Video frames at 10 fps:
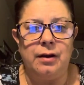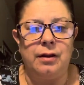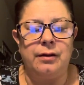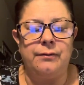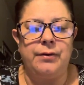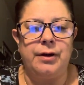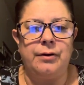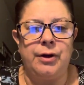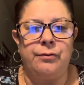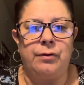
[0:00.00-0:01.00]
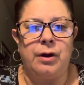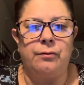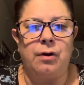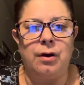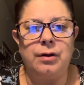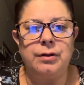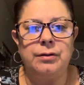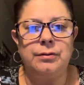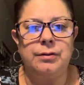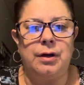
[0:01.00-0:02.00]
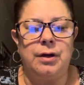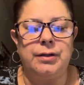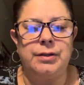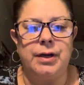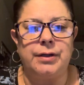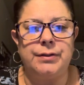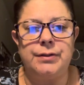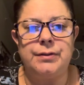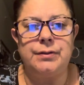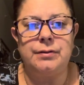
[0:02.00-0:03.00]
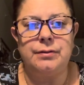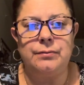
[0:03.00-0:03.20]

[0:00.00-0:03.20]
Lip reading: I live here in Round Rock, Texas,